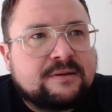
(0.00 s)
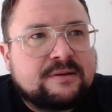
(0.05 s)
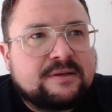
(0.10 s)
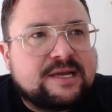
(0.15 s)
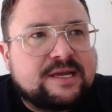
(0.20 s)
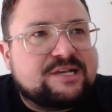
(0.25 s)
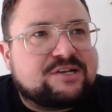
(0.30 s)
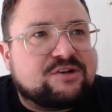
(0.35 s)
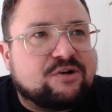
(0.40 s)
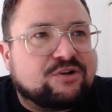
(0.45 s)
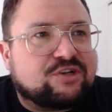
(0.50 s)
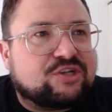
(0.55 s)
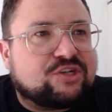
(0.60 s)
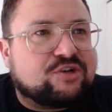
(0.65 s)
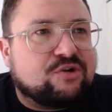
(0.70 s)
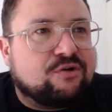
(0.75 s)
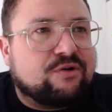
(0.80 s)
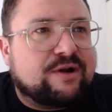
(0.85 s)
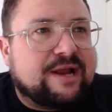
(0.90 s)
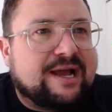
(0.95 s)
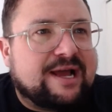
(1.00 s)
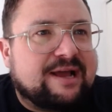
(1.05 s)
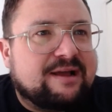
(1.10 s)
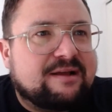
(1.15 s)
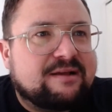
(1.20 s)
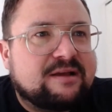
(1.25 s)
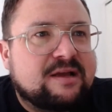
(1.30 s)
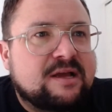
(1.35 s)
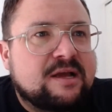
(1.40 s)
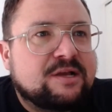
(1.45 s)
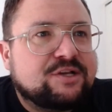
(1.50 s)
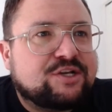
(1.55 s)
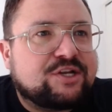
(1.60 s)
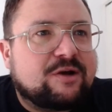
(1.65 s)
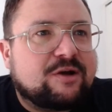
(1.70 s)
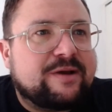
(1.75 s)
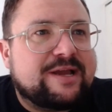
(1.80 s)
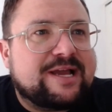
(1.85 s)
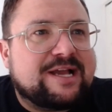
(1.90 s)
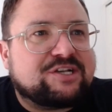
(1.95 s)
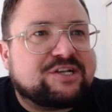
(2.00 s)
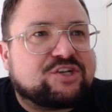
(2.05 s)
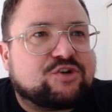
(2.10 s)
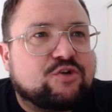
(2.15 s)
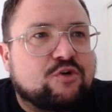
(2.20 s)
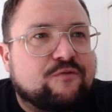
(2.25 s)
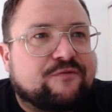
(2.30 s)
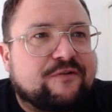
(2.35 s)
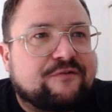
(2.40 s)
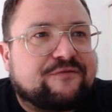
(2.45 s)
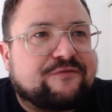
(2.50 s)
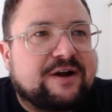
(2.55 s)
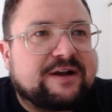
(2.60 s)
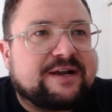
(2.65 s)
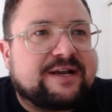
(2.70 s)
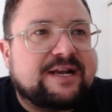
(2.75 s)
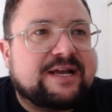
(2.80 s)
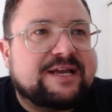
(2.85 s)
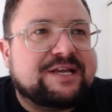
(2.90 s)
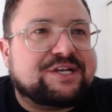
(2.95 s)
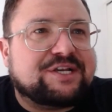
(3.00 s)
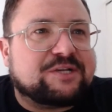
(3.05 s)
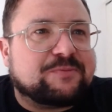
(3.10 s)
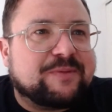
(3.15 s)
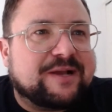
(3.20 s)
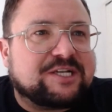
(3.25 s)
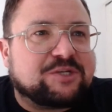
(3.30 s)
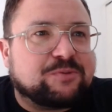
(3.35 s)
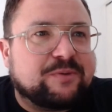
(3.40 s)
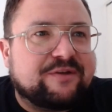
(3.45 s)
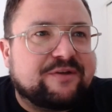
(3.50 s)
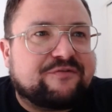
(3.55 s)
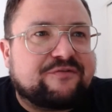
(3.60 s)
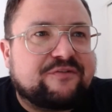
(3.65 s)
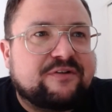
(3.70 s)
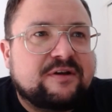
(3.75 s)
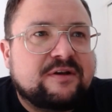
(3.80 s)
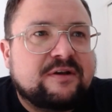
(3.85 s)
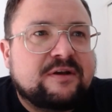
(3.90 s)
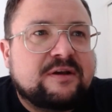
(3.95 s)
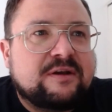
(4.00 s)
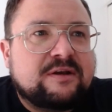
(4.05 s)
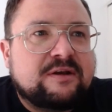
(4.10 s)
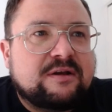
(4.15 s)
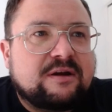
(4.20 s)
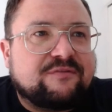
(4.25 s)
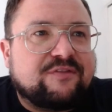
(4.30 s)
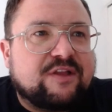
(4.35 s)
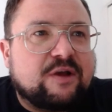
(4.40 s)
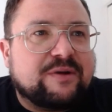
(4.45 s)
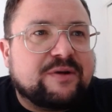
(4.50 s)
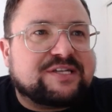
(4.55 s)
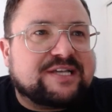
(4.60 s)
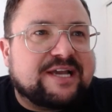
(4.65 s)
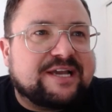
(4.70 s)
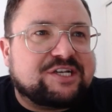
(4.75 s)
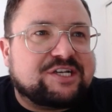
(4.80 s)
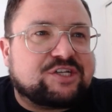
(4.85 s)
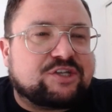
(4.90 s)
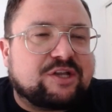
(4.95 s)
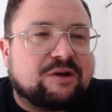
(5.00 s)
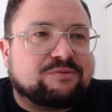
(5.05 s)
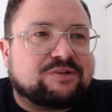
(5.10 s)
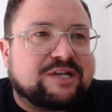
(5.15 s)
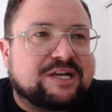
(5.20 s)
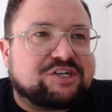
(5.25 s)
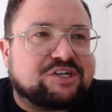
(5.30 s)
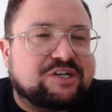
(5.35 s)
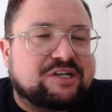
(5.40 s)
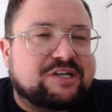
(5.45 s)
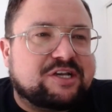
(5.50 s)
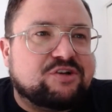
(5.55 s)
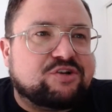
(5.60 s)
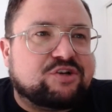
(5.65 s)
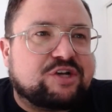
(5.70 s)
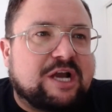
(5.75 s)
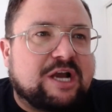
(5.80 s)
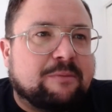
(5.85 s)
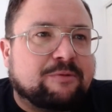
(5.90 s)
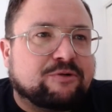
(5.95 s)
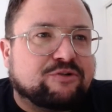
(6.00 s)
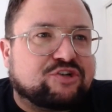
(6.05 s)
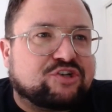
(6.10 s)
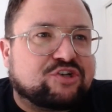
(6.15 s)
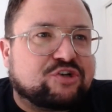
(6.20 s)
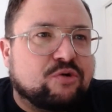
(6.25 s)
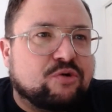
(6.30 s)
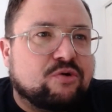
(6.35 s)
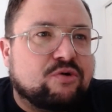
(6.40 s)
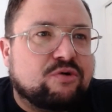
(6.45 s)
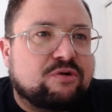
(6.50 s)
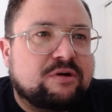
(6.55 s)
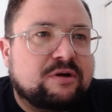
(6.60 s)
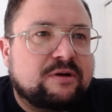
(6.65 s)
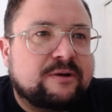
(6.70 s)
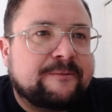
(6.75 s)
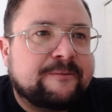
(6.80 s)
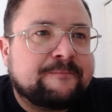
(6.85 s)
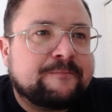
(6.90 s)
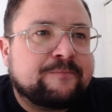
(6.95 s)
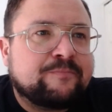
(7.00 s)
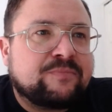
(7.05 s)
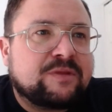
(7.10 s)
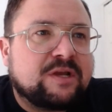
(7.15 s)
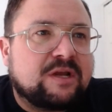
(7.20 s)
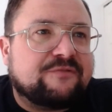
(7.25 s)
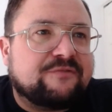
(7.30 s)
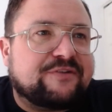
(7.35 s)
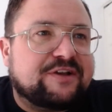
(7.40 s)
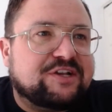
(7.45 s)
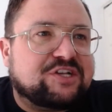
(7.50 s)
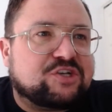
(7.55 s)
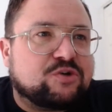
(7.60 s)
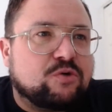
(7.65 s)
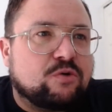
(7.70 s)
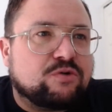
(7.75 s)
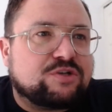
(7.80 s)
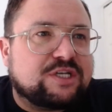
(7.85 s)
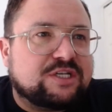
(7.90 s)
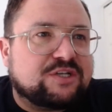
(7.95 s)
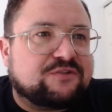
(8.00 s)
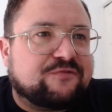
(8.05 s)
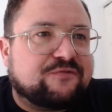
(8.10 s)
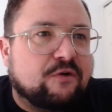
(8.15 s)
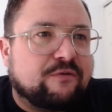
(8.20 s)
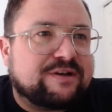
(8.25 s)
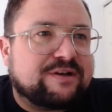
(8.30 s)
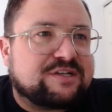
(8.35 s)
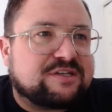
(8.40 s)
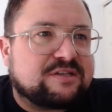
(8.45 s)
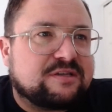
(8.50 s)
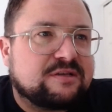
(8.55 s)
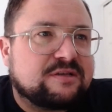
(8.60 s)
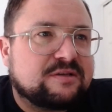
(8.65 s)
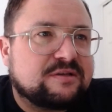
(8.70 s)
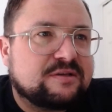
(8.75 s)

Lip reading: He's got to score that. Do you know what? He ain't scored for fucking ages, Matt Smith. I've noticed that. He stops actually. He used to come on and score. I don't think he's scored since Forest.